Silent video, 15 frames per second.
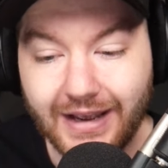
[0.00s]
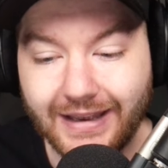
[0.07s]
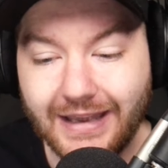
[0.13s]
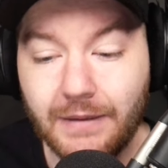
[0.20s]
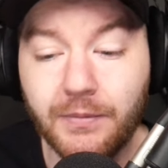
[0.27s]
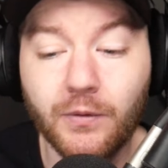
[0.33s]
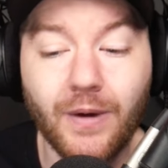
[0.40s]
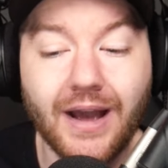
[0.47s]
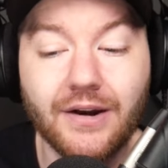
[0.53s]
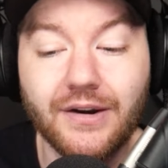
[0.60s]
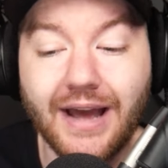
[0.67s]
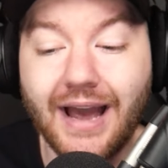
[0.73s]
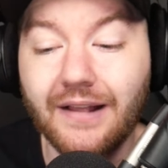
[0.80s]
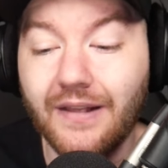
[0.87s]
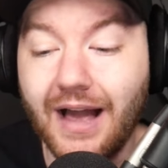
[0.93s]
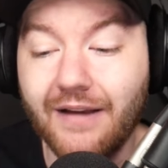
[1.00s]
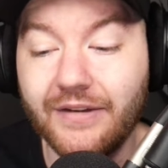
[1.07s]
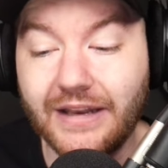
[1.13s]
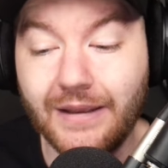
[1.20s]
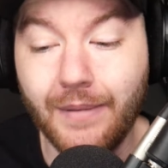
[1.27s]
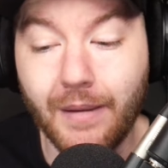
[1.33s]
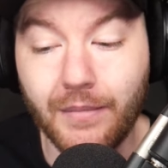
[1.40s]
Keep your ride or die alive
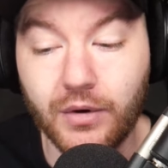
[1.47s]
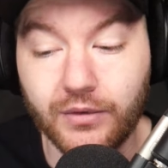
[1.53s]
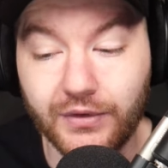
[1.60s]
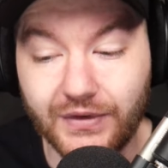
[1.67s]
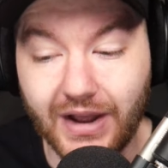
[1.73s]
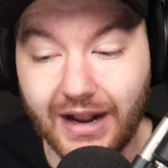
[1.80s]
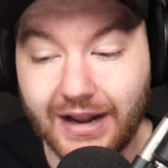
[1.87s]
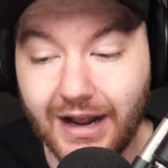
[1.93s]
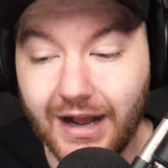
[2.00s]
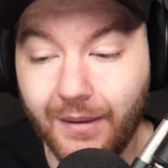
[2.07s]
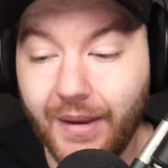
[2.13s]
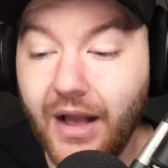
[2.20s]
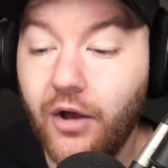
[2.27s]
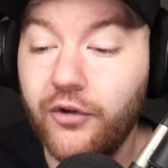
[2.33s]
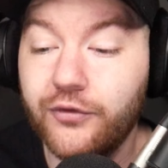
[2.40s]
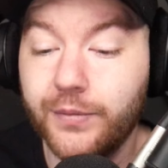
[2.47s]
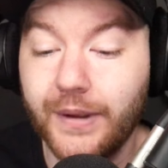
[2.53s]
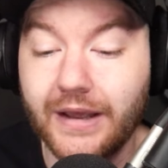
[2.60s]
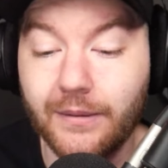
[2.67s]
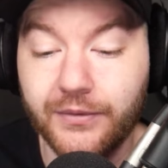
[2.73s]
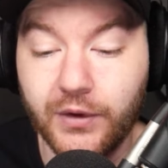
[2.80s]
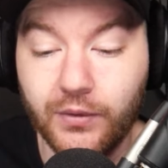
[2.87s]
at ebaymotors.com. Eligible
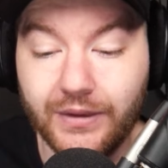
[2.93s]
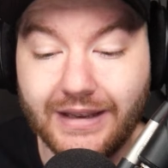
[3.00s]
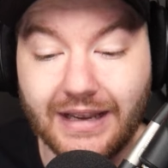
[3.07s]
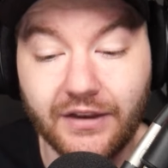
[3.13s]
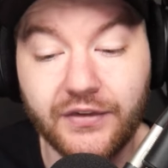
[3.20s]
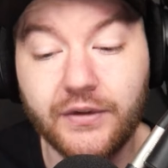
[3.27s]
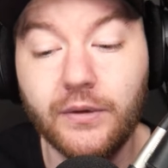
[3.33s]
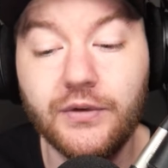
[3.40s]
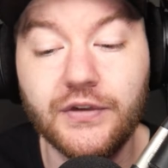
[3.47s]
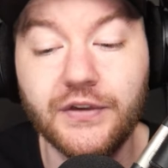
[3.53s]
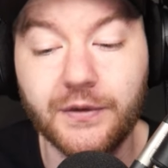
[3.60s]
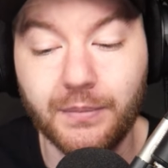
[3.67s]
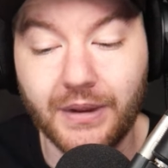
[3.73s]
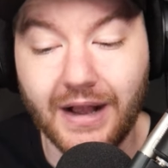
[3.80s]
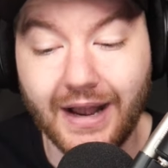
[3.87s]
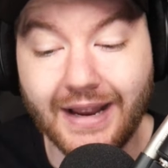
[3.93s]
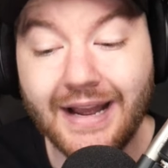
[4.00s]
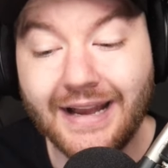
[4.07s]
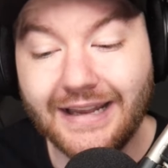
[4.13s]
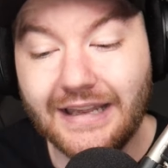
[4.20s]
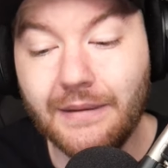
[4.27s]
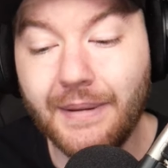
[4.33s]
items only. Exclusions apply.
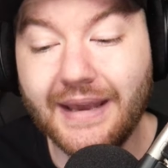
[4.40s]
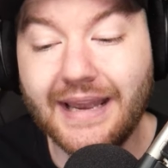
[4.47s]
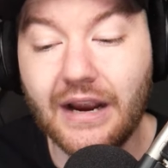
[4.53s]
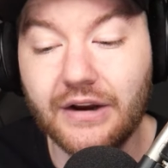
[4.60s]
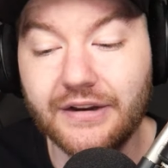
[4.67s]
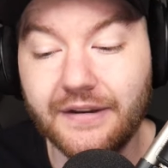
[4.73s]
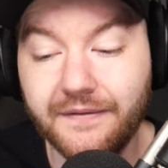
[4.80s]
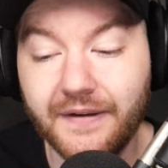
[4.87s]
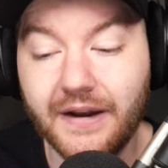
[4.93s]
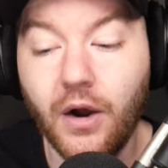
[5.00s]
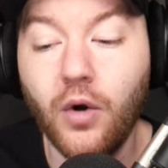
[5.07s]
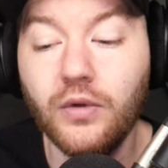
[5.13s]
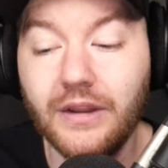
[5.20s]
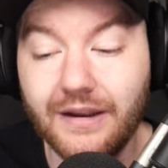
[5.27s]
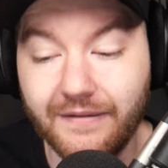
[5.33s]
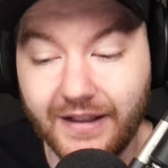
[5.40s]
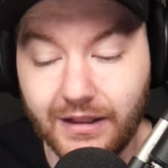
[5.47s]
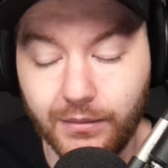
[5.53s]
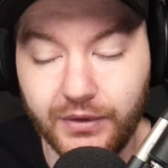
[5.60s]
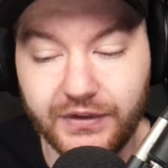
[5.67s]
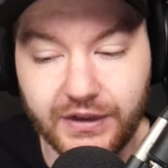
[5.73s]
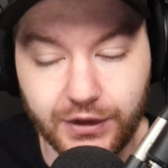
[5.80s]
eBay guaranteed fit only
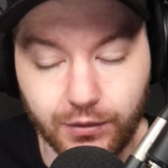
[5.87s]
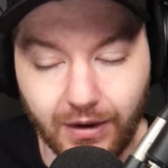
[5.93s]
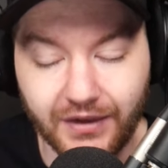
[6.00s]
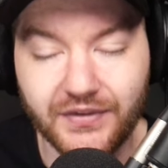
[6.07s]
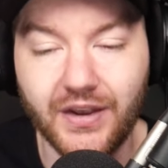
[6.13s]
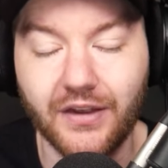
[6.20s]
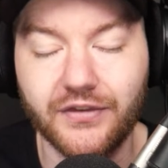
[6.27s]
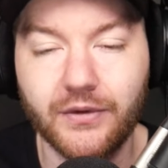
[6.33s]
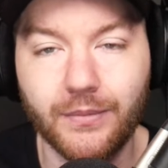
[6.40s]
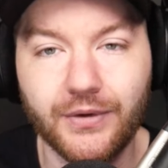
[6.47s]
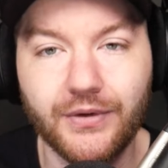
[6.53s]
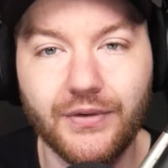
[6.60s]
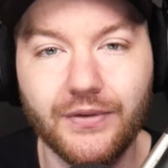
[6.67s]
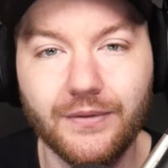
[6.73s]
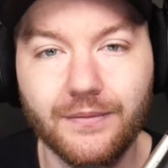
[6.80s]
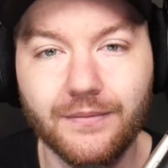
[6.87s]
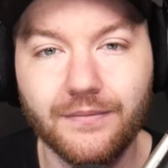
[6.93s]
available to U.S. customers.